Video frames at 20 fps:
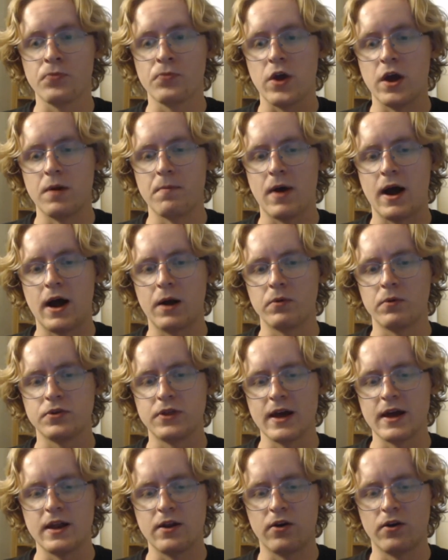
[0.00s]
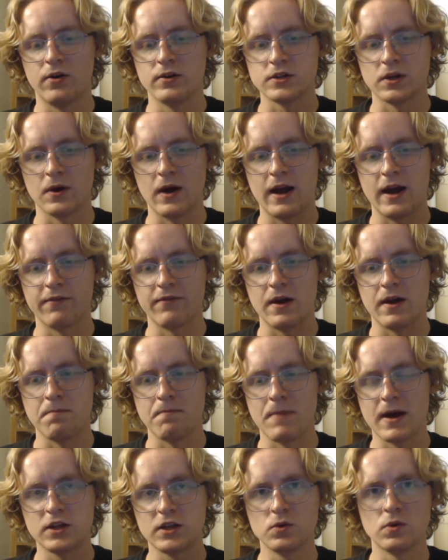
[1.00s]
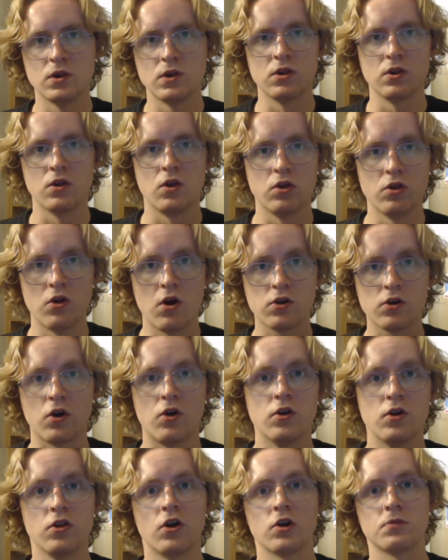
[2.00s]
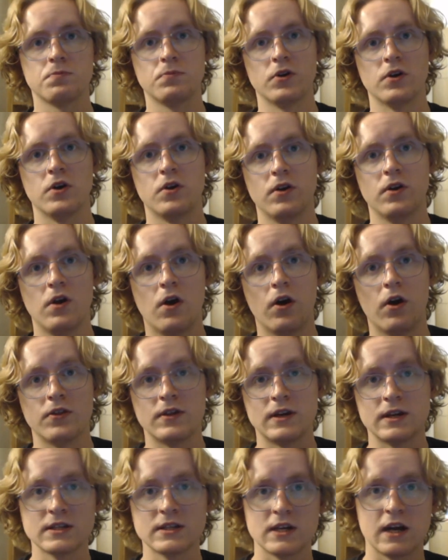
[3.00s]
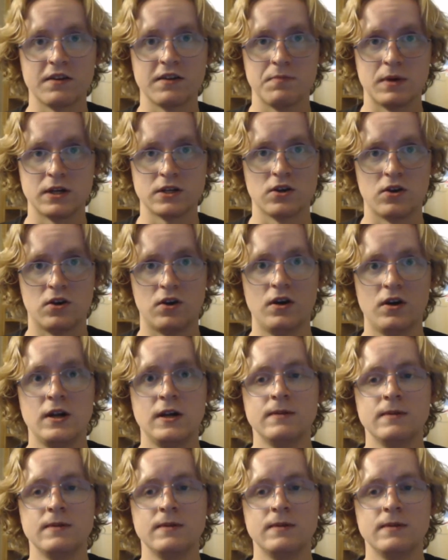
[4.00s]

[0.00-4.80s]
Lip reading: I would then also have a manual lock or unlock button on the inside of my door